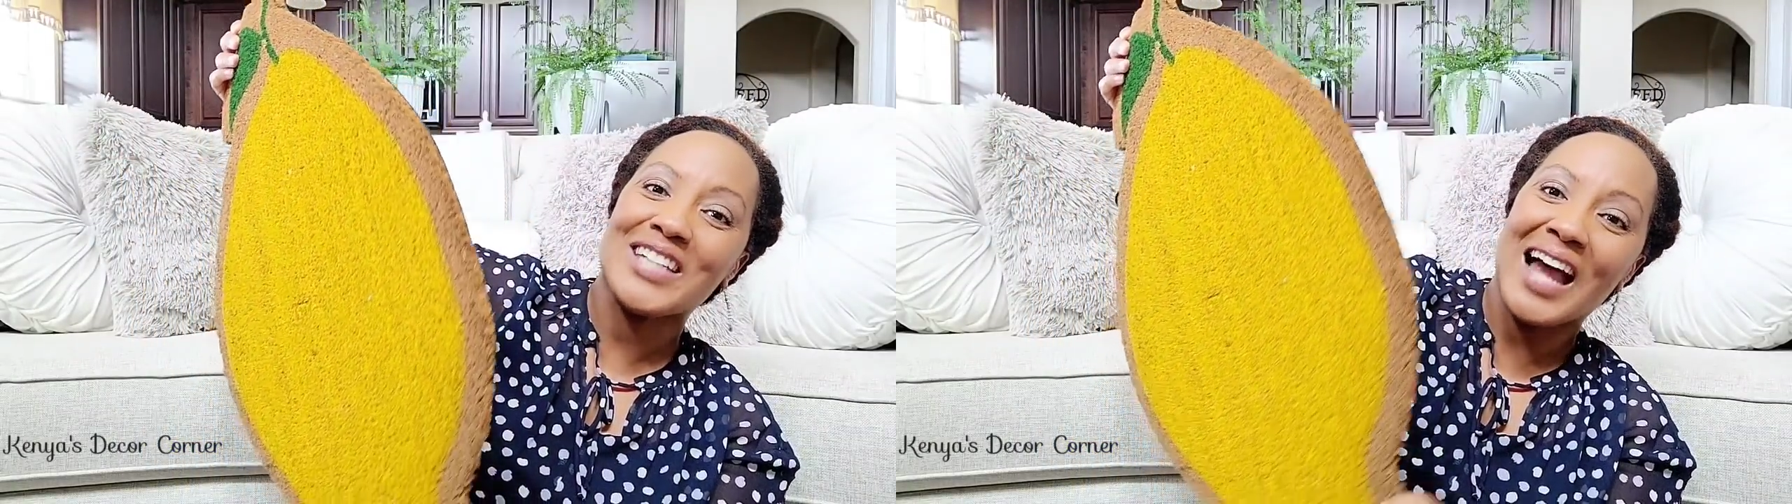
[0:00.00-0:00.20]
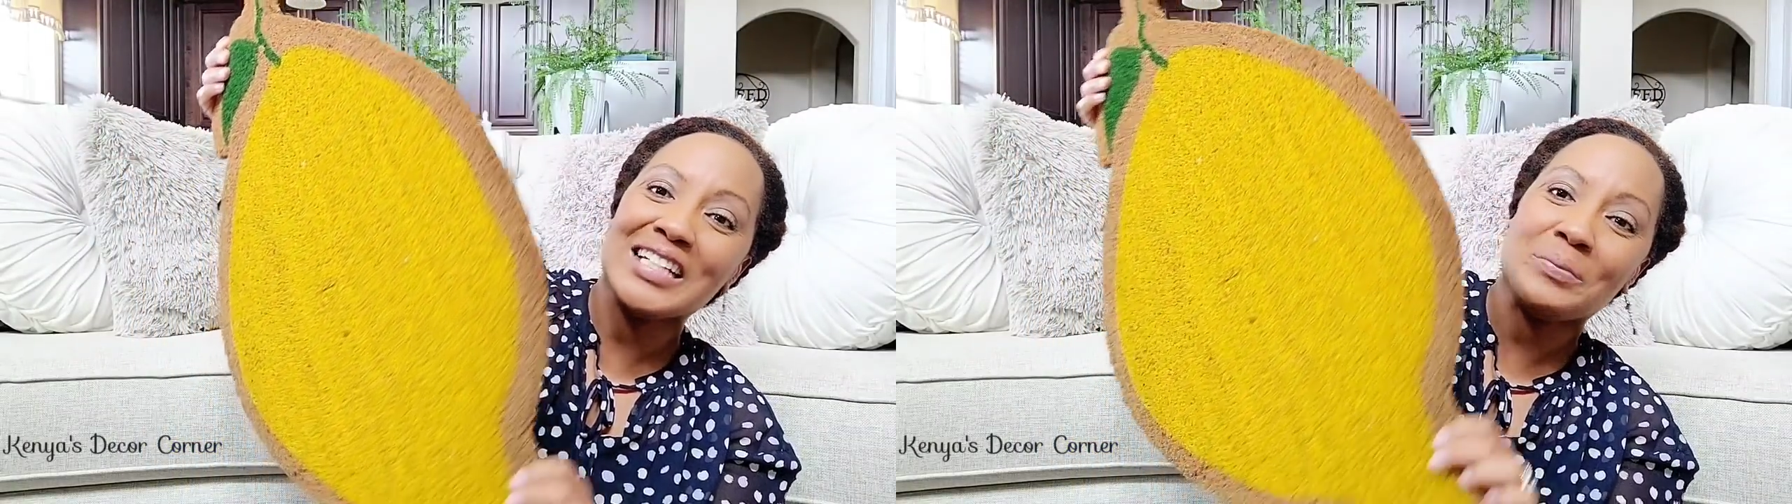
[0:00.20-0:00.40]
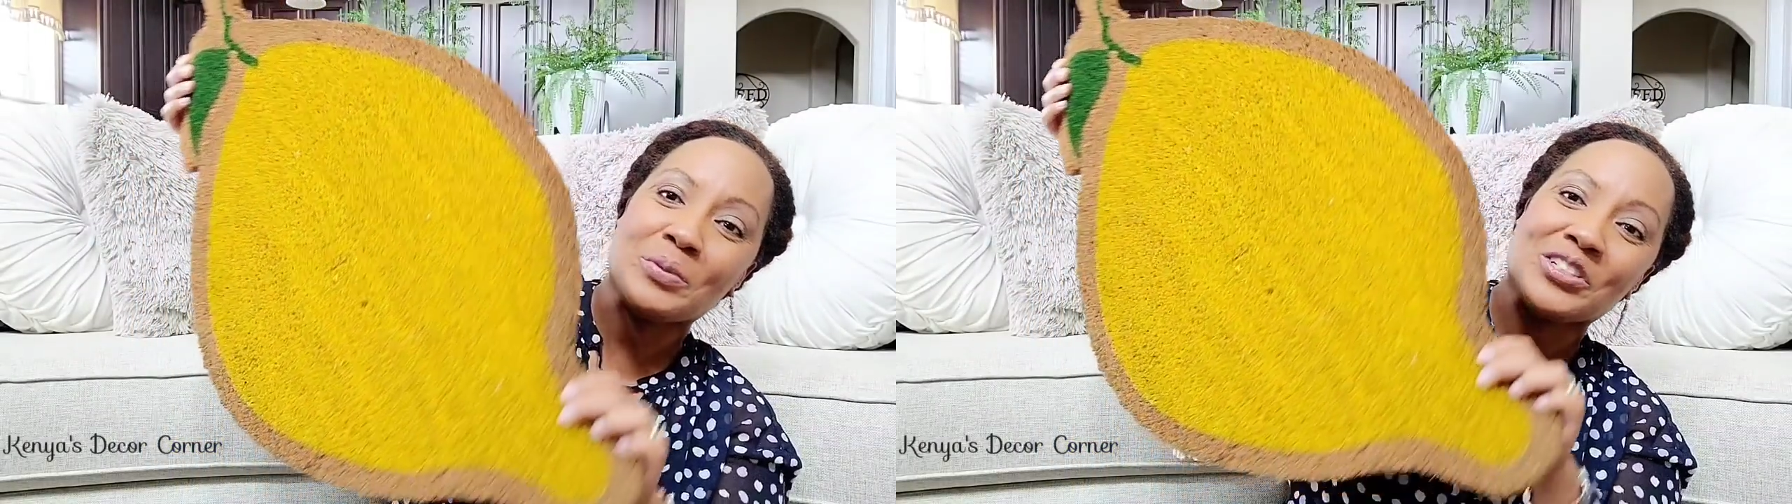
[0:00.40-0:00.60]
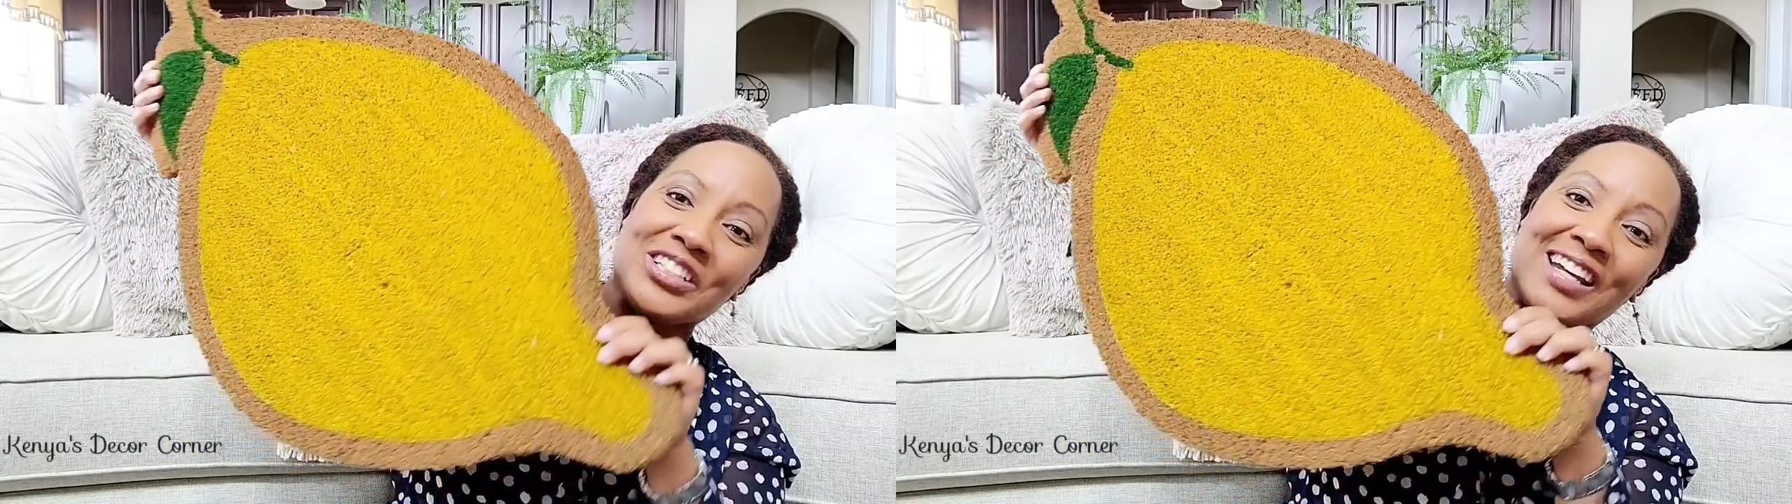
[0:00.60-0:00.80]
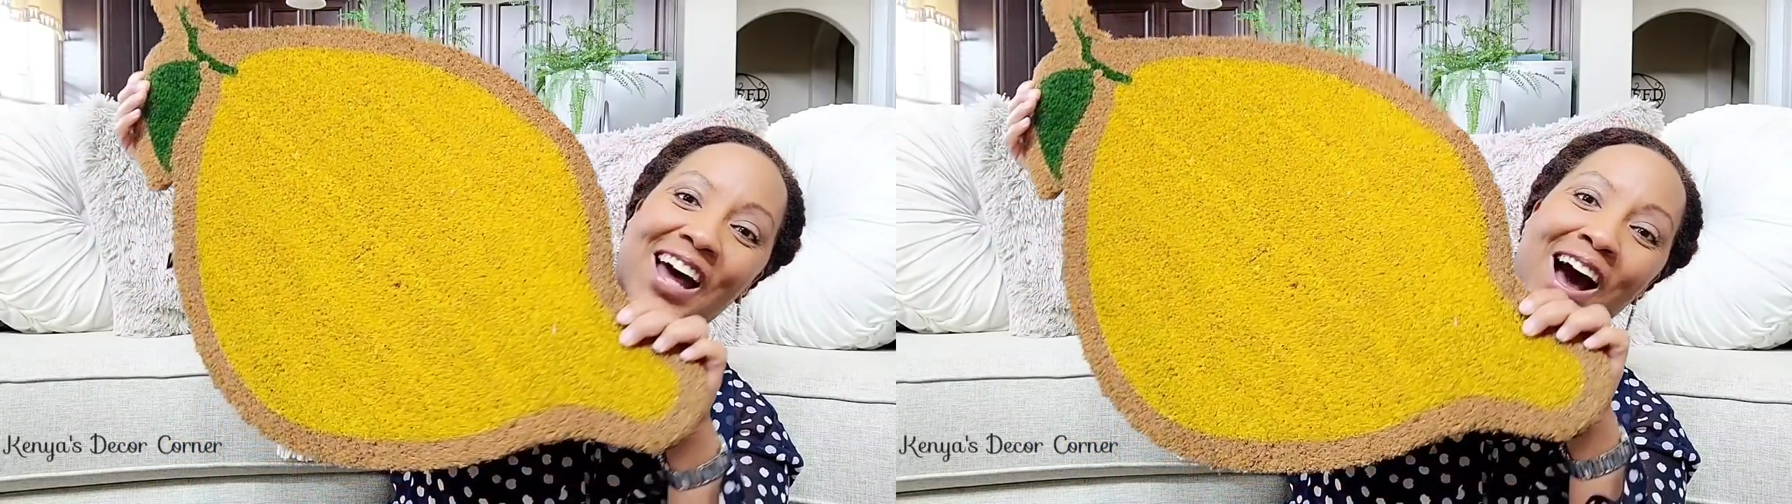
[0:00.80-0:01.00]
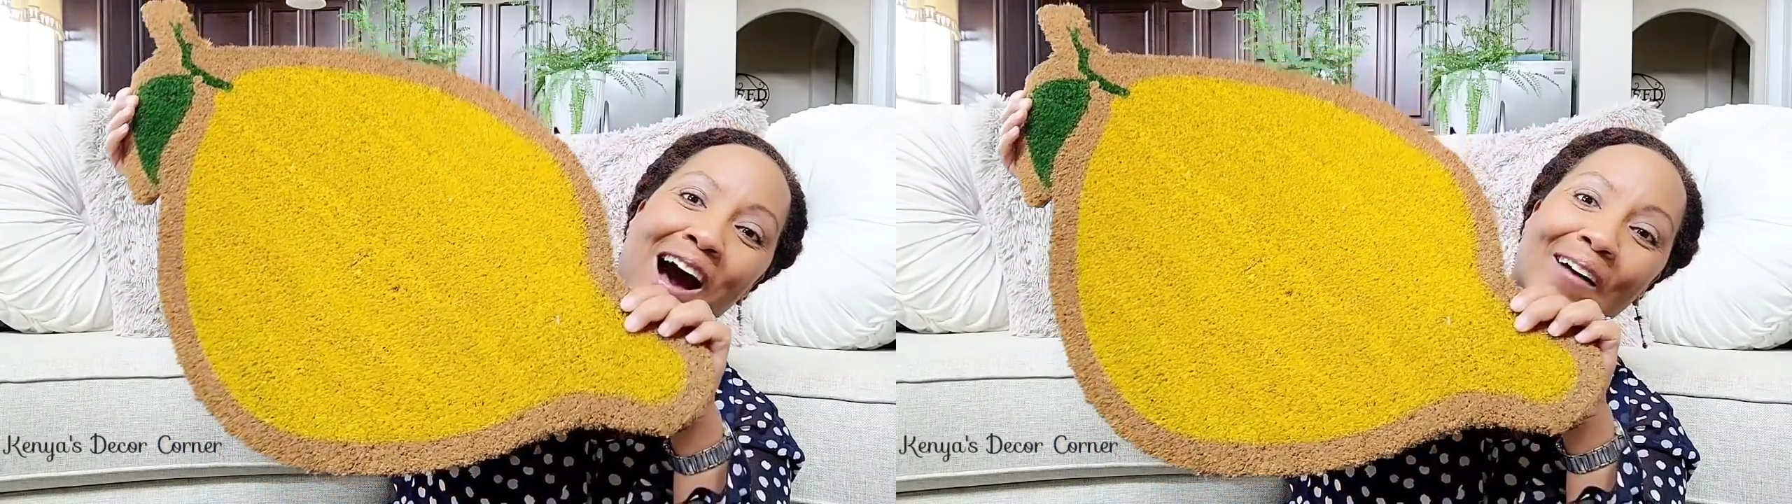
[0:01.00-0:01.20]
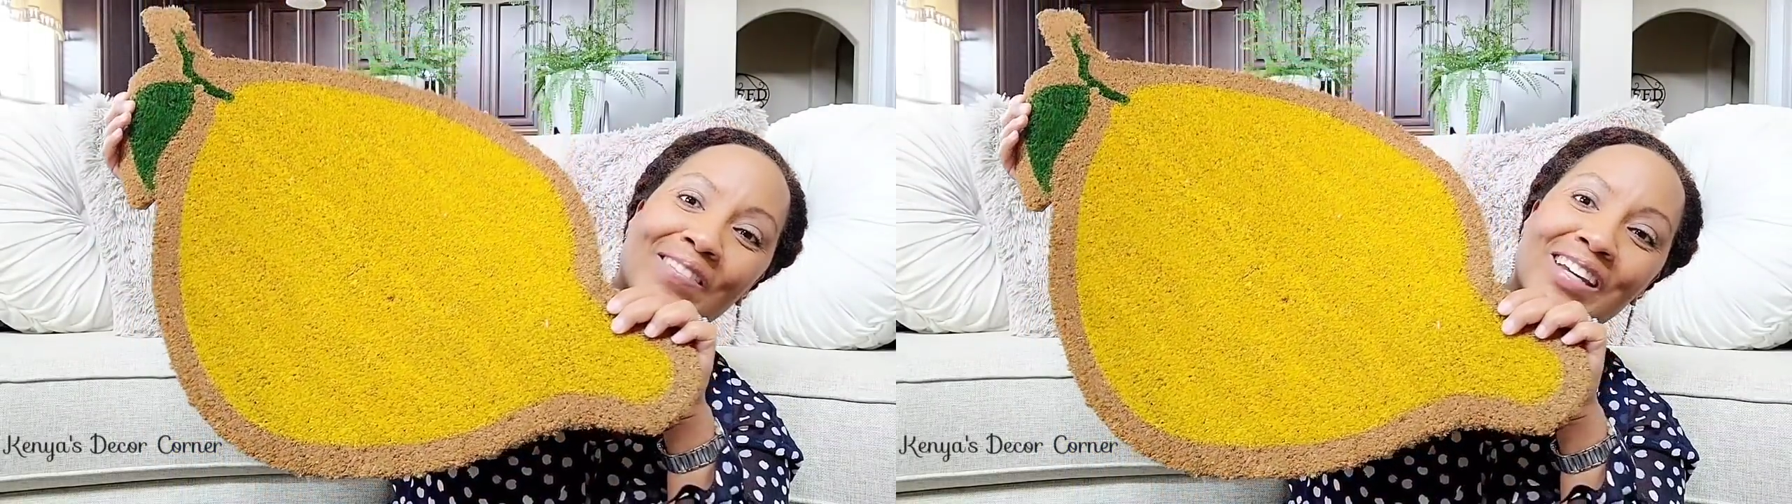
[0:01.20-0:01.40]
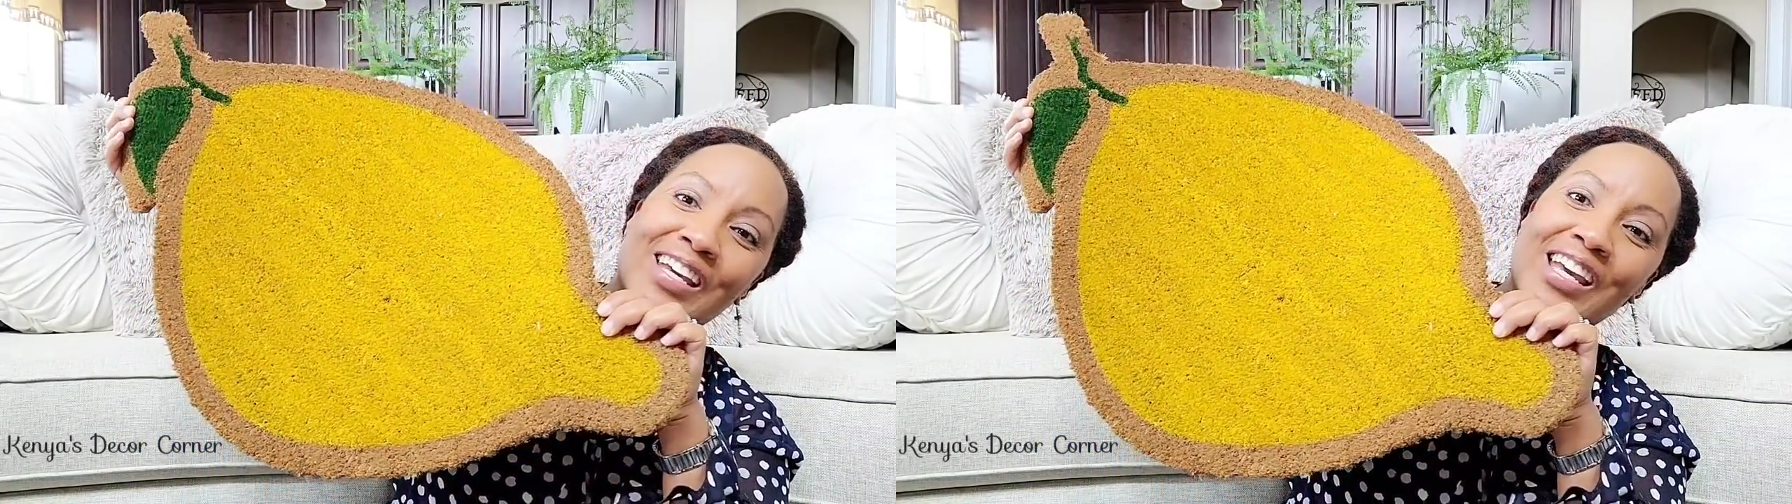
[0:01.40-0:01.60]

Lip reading: 90% off.